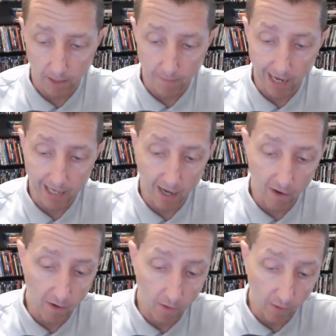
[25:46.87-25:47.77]
like Pat
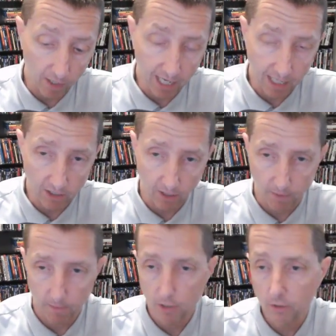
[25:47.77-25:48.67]
Garrett or Can't Stop
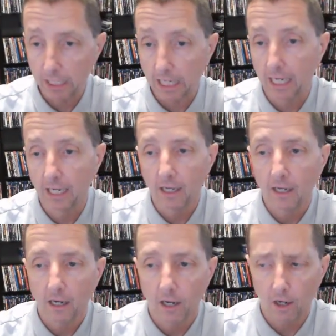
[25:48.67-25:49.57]
the Music,
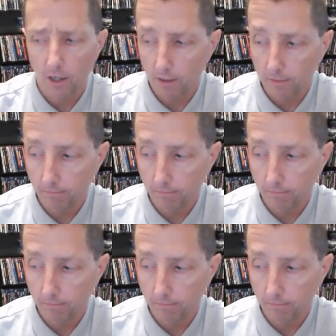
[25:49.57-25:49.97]
go